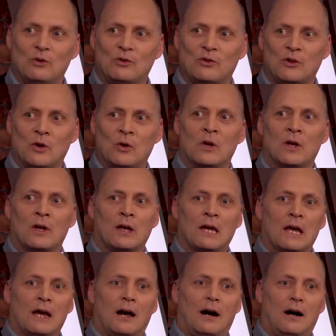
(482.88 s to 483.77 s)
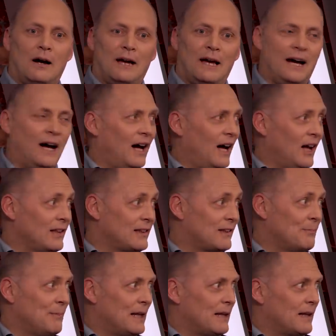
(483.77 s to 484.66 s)
So never.
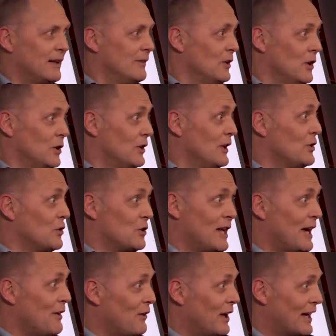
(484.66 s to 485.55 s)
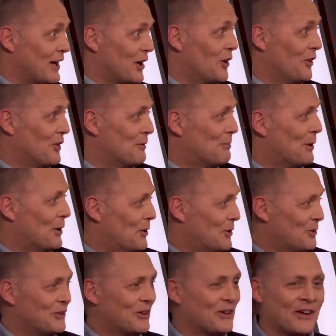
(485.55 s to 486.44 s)
Ultimately, no, you never let go of the
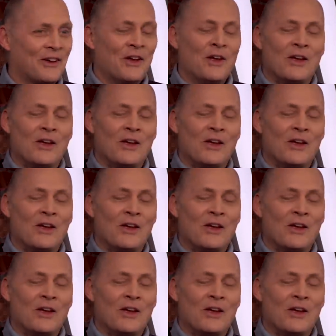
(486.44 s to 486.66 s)
bottle, do you?